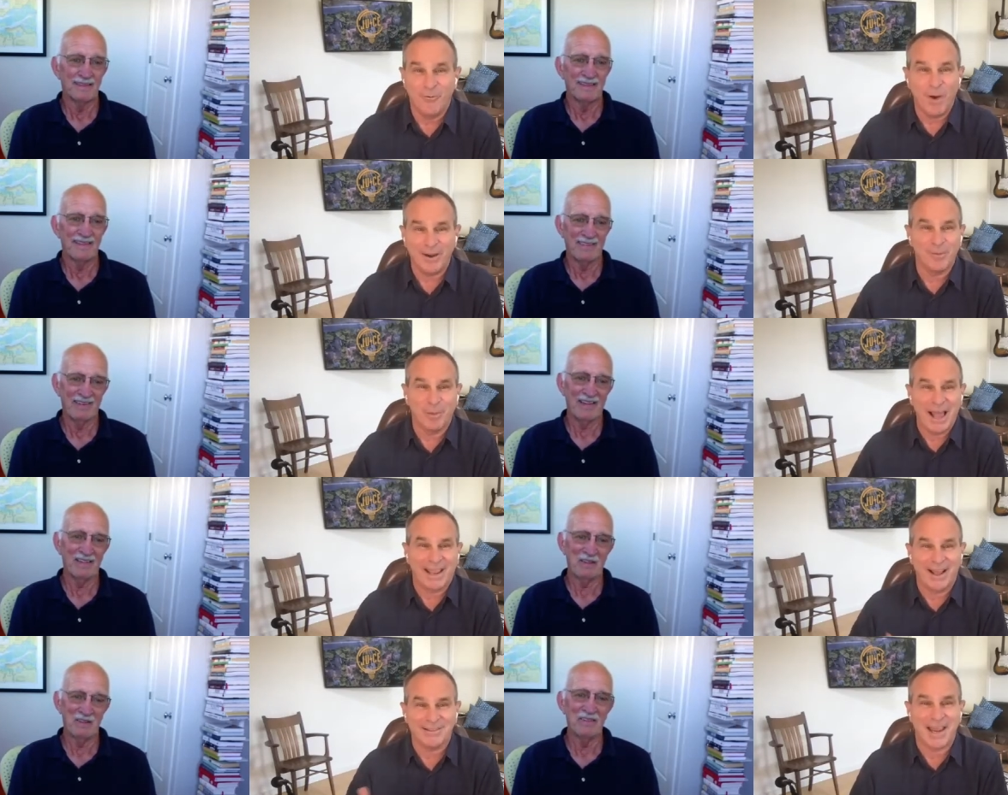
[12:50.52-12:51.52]
Speaker 1: Why are the
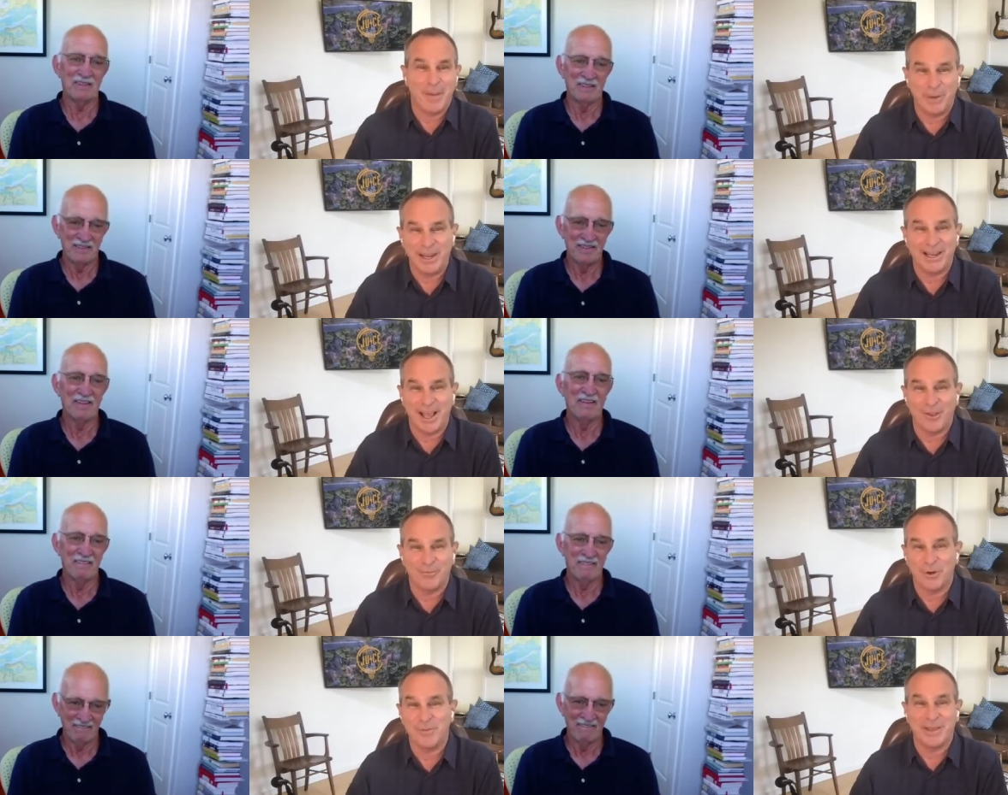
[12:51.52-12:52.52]
blackouts happening in
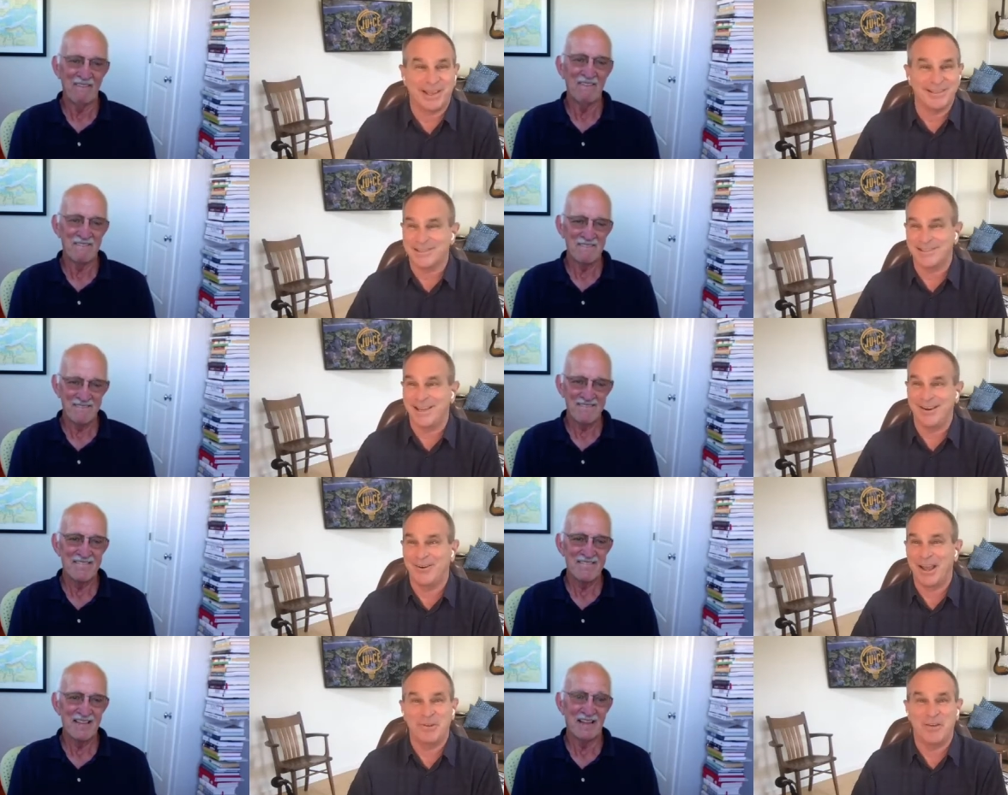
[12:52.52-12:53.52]
California? Because they
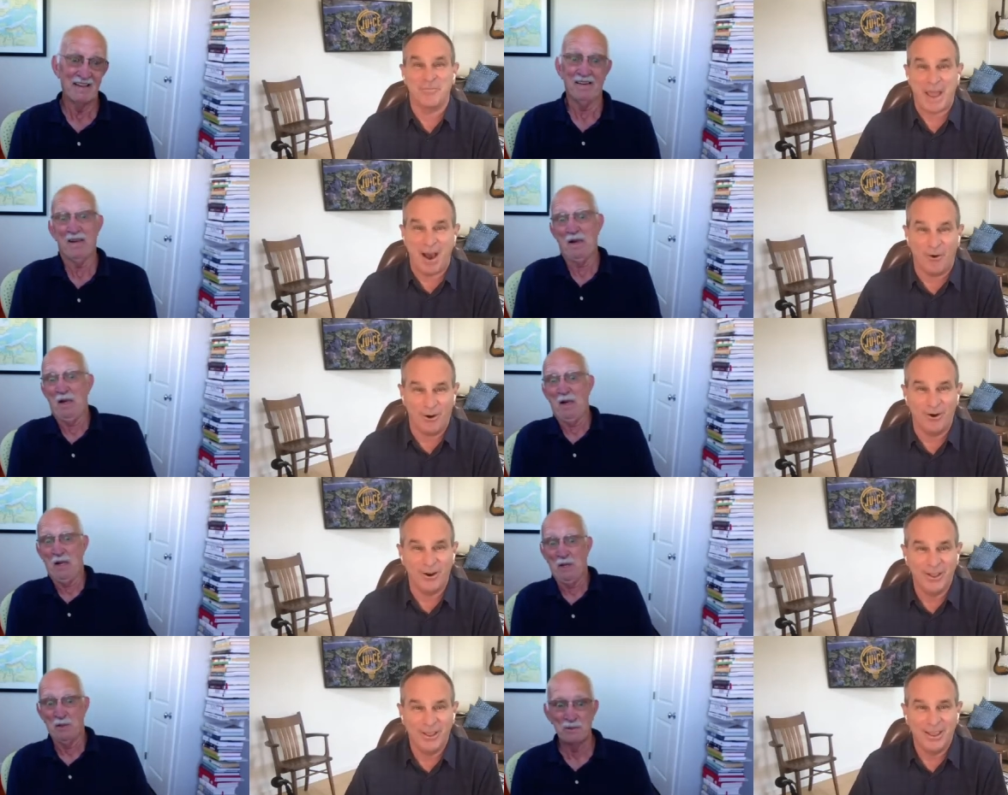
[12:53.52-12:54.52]
don't have enough power.
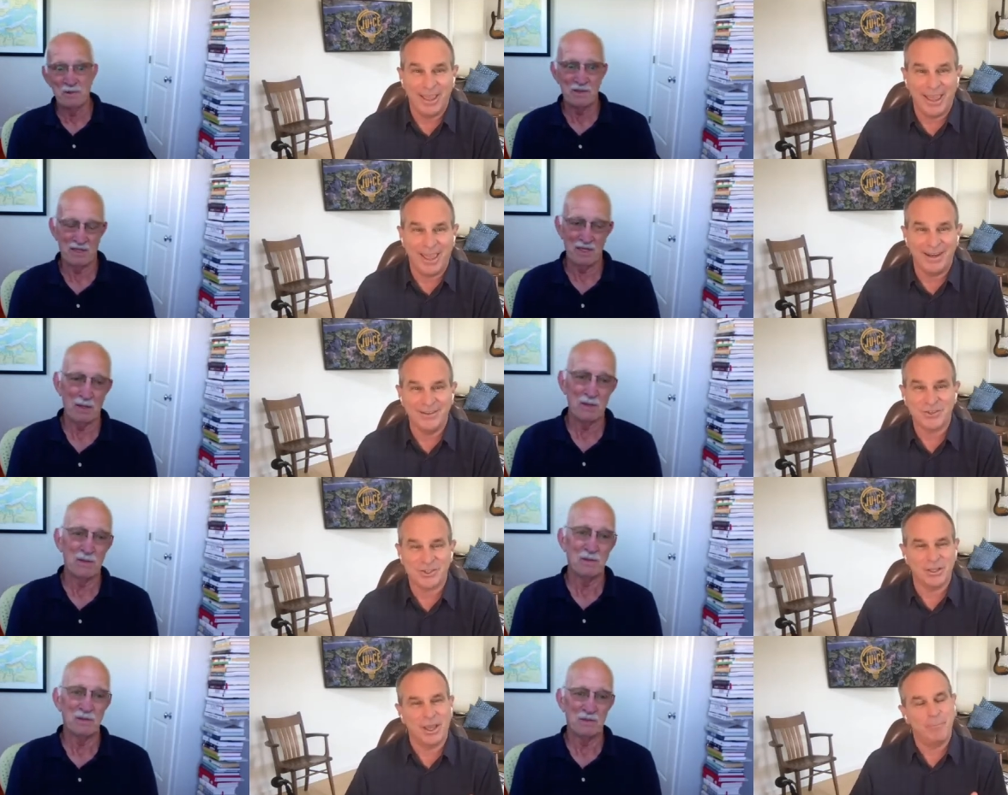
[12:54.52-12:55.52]
Yeah.
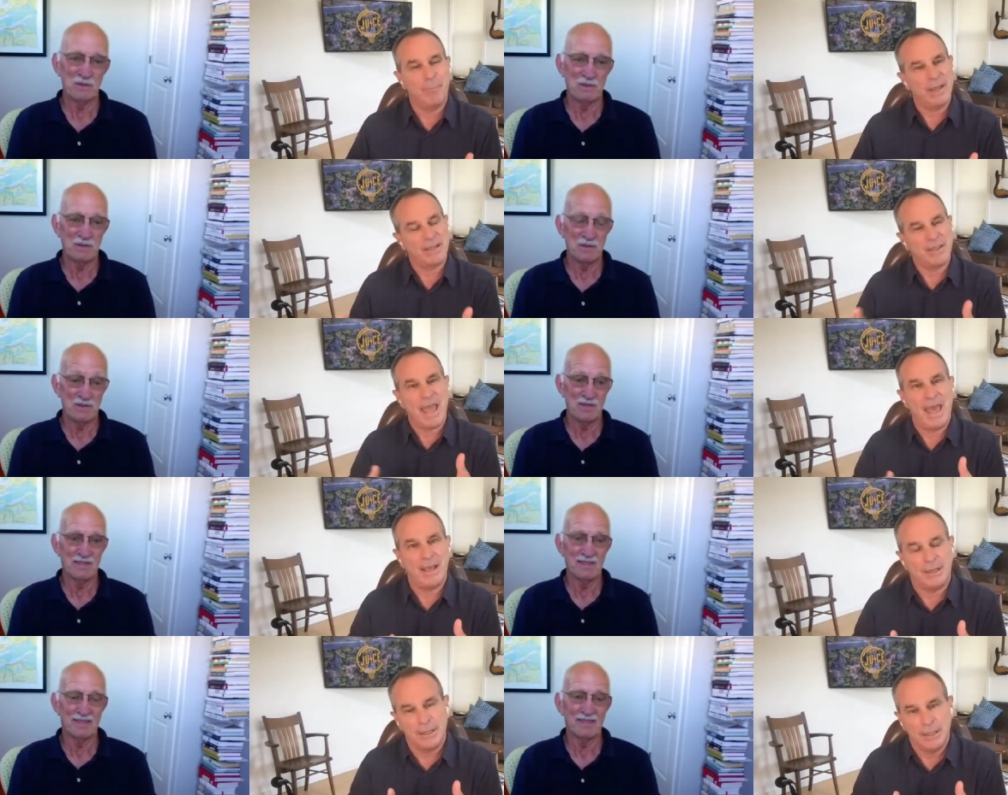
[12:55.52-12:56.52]
But that
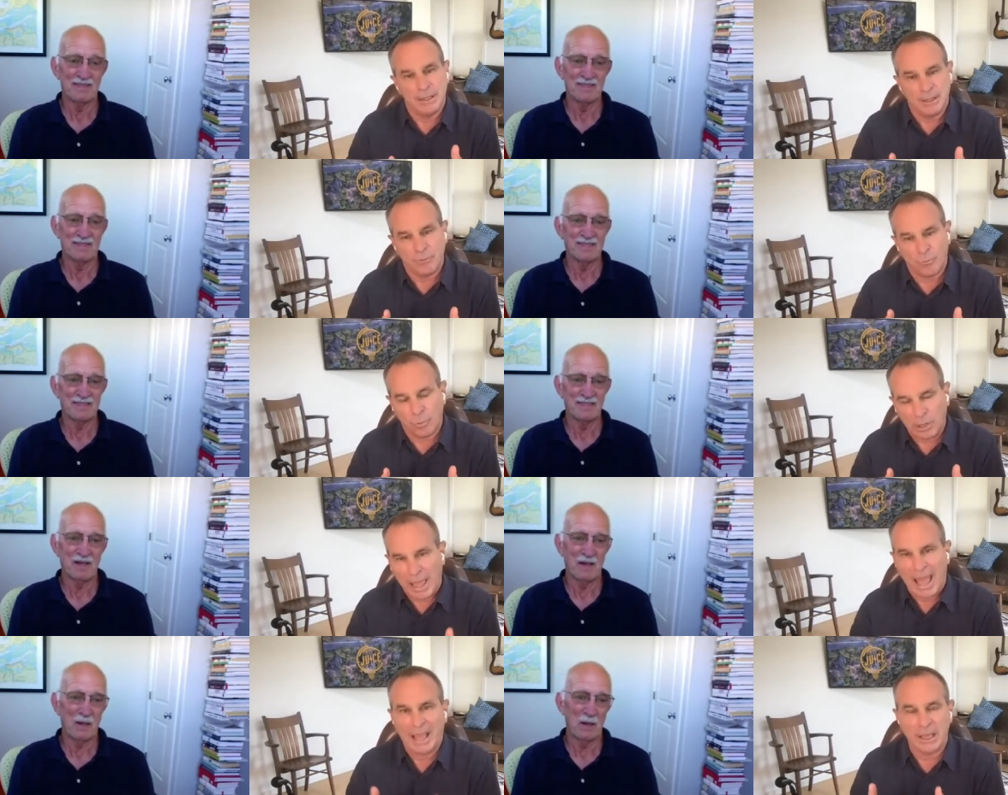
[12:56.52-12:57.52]

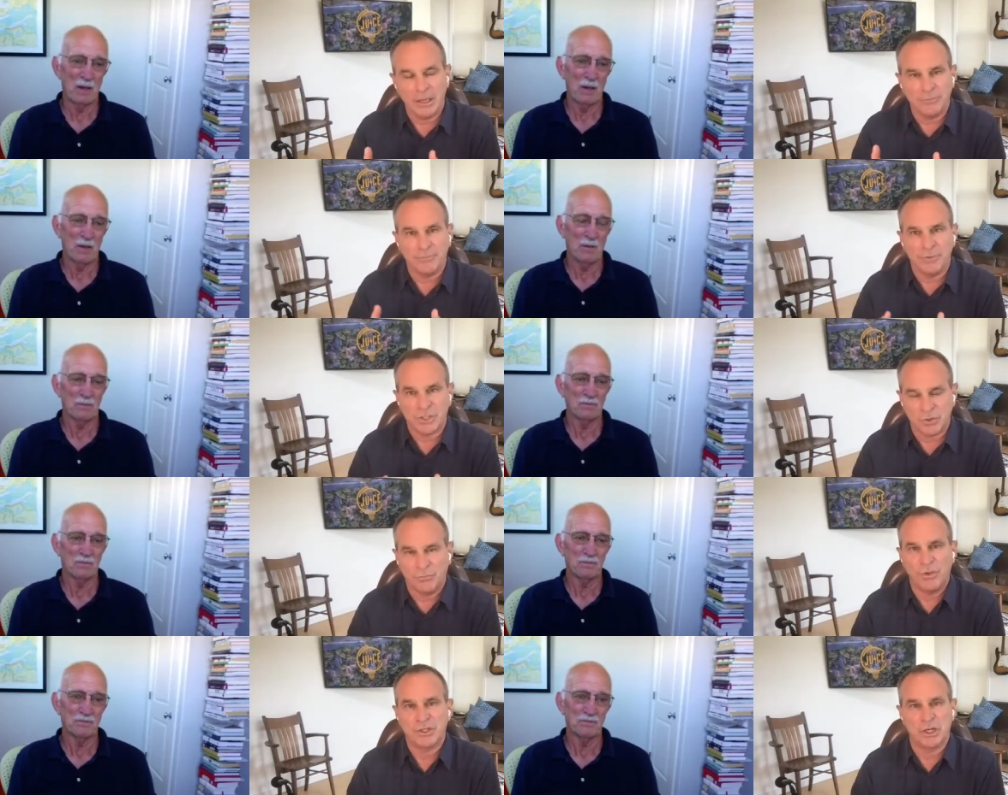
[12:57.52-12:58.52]
lack of
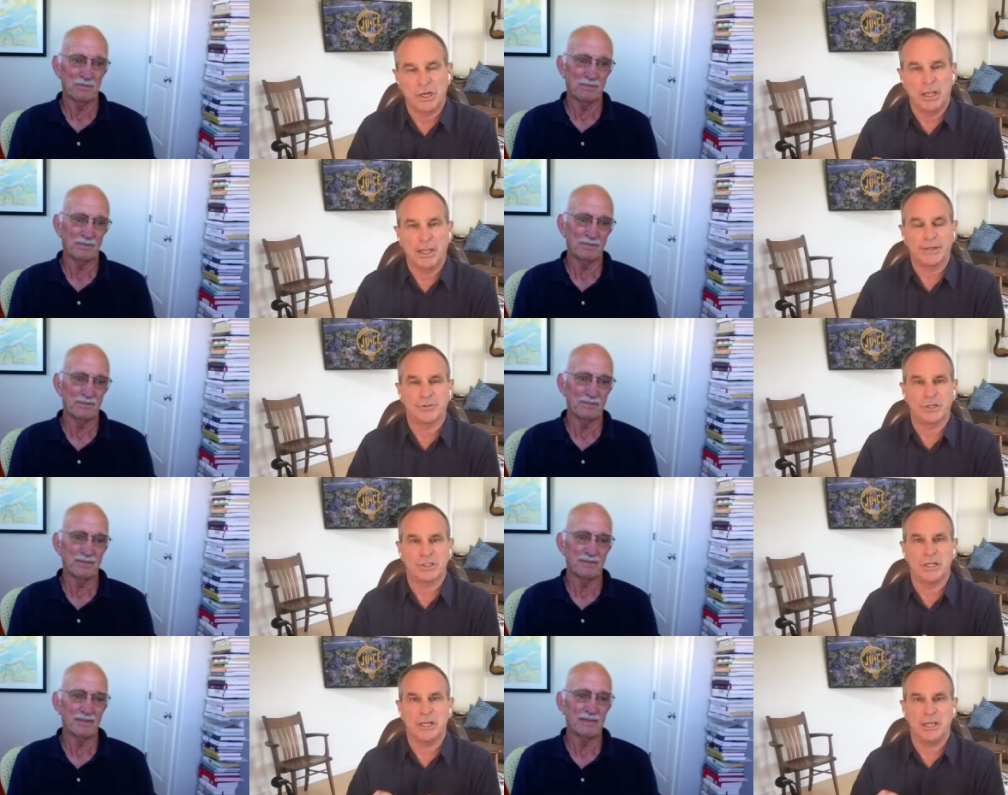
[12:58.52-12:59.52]
sufficient
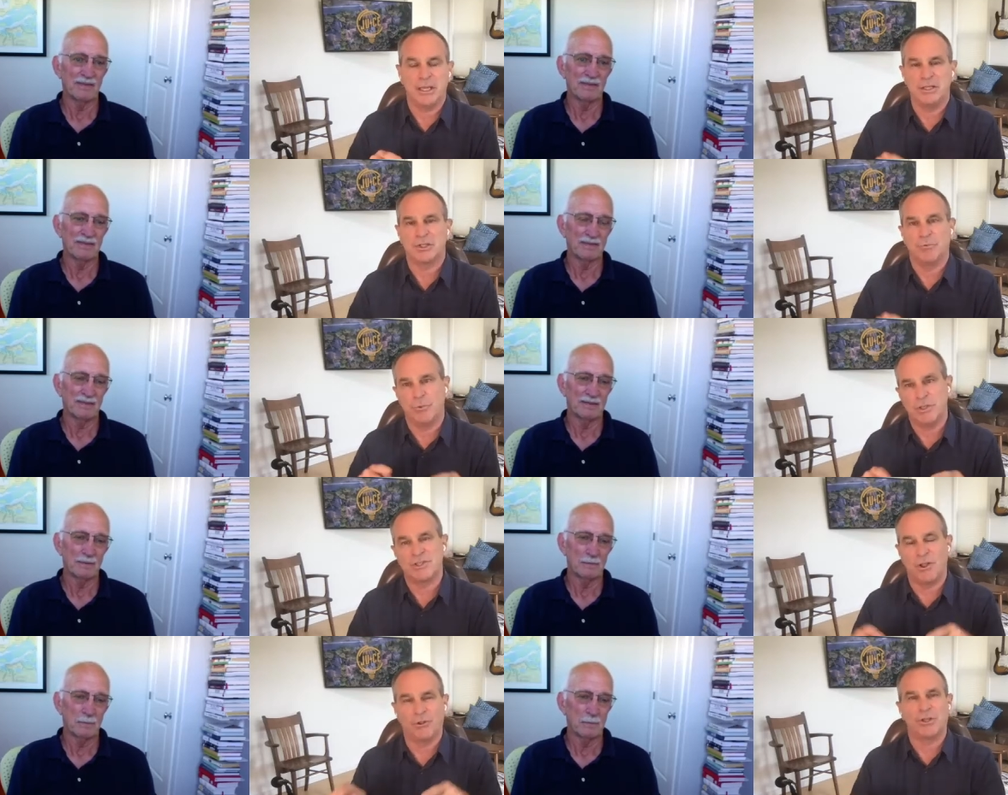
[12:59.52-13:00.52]
electricity is a
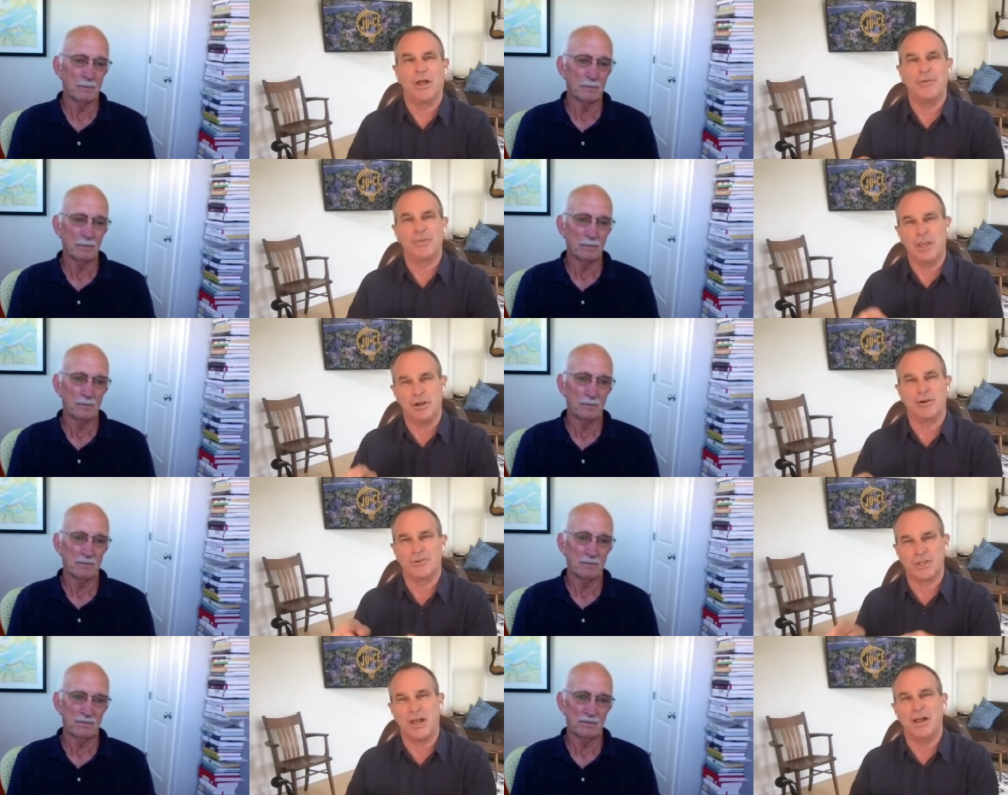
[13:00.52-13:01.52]
result of
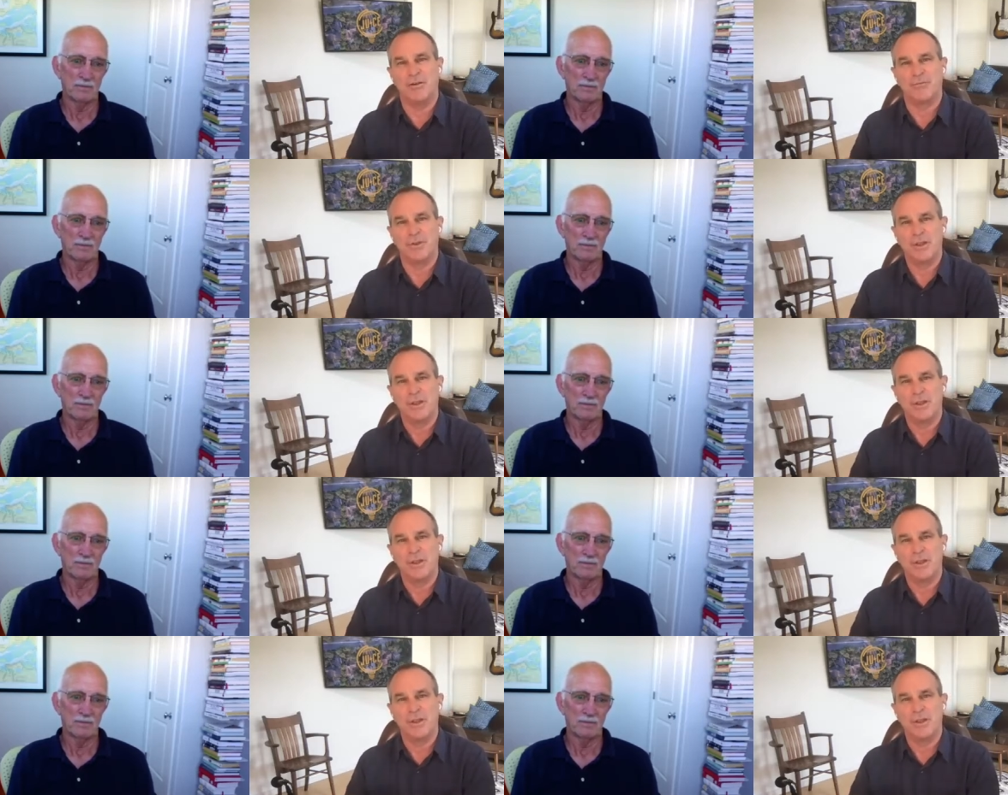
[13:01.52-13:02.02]
years of